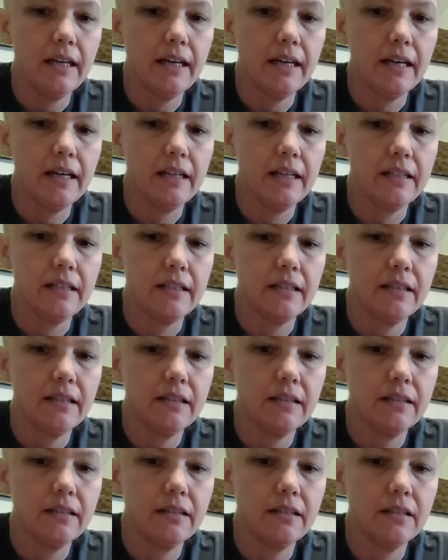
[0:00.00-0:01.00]
And
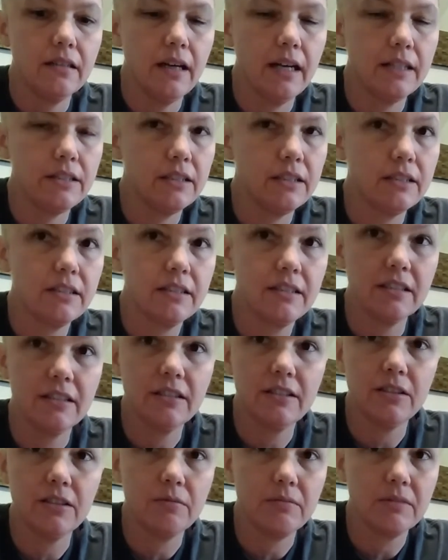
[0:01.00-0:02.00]
I just
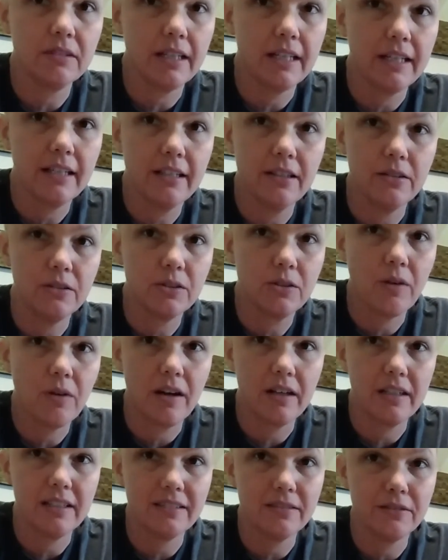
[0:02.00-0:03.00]
consumed like huge
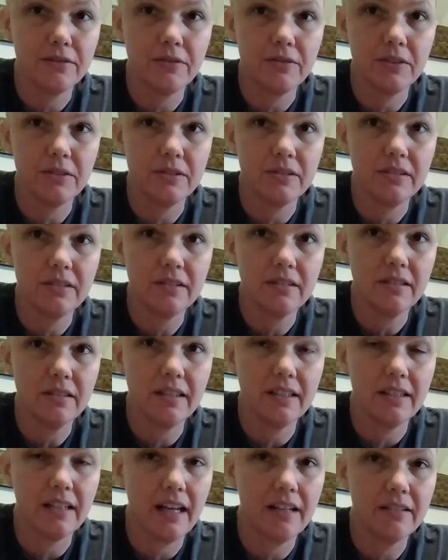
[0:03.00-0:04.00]
quantities of food,
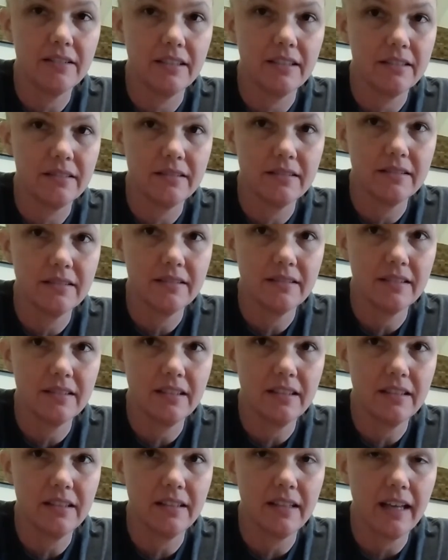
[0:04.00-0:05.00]
and that
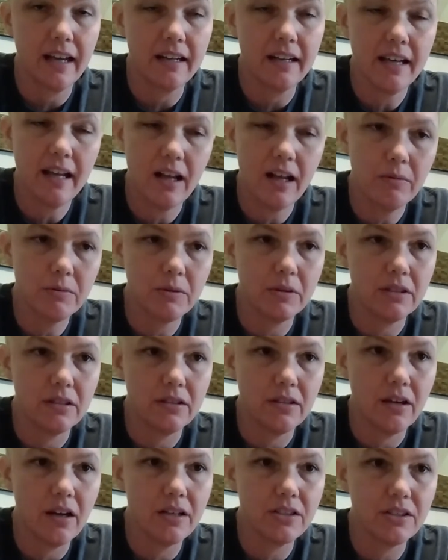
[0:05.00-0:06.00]
helped with the
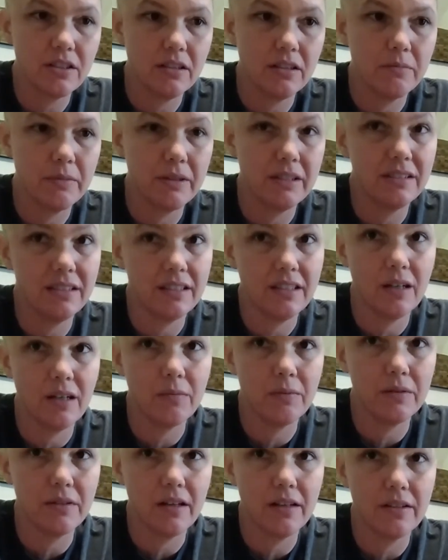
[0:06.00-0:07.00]
nausea, but it didn't
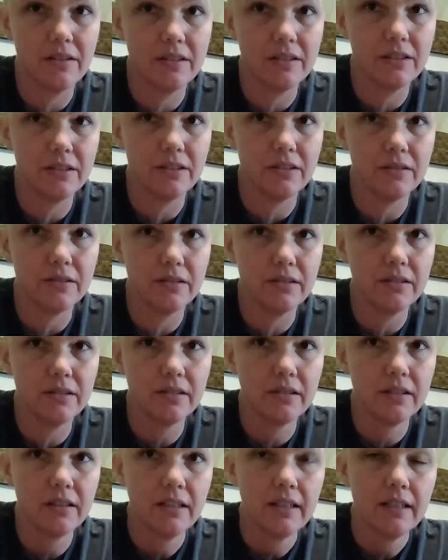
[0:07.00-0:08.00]
help with other issues.
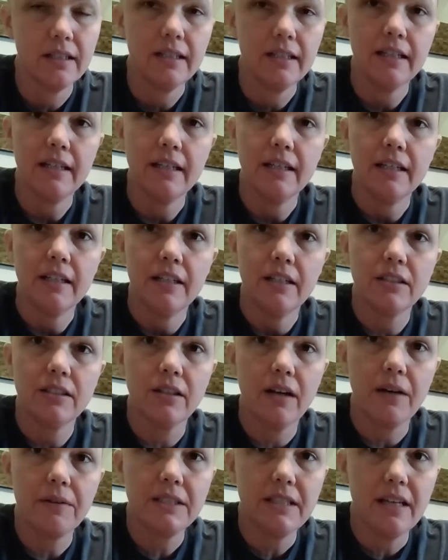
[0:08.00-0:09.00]

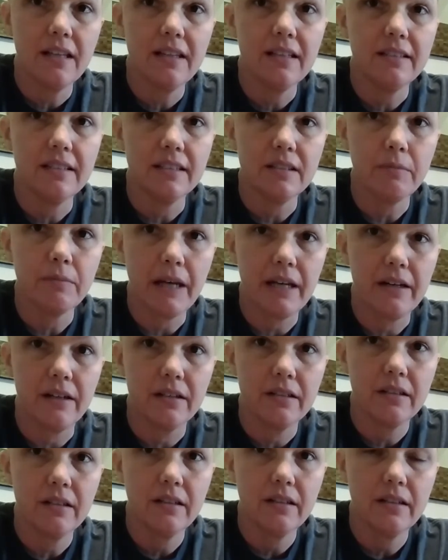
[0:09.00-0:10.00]
So I would say this is
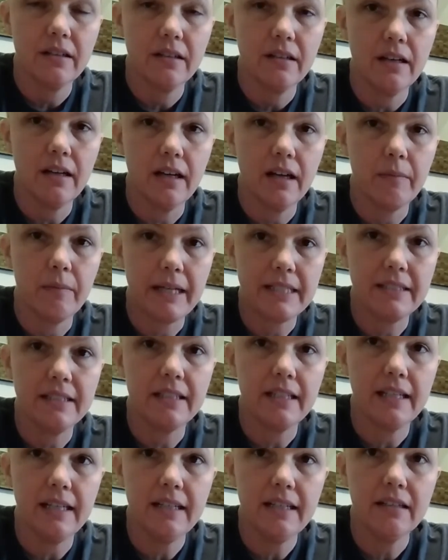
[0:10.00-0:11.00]
better. I
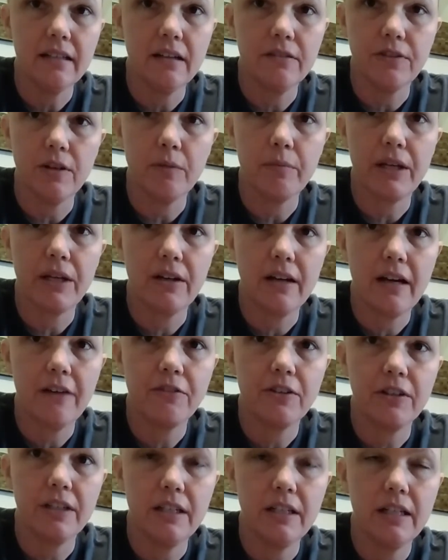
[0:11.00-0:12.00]
did eat. I felt better
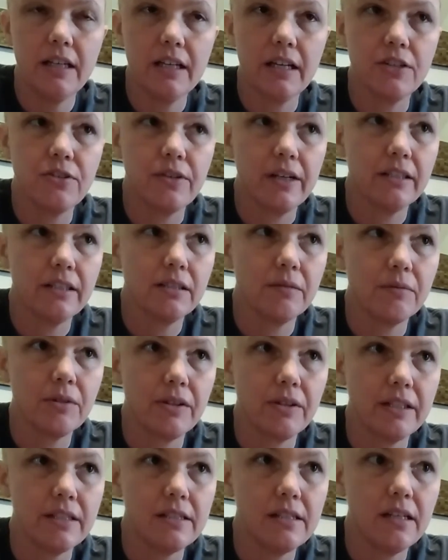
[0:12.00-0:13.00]
after eating. I drank some
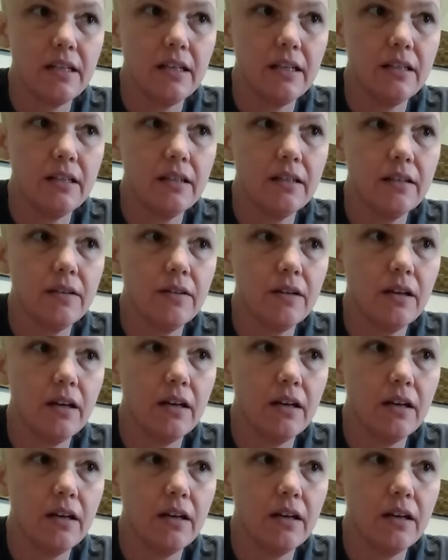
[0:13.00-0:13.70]
green tea,